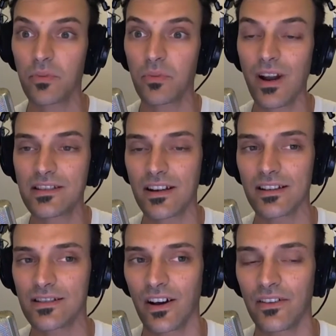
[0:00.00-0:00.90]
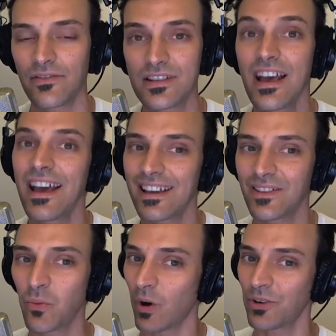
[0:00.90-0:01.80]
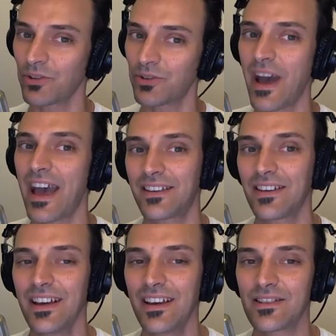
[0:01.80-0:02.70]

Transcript: the President's Office, and the World Bank.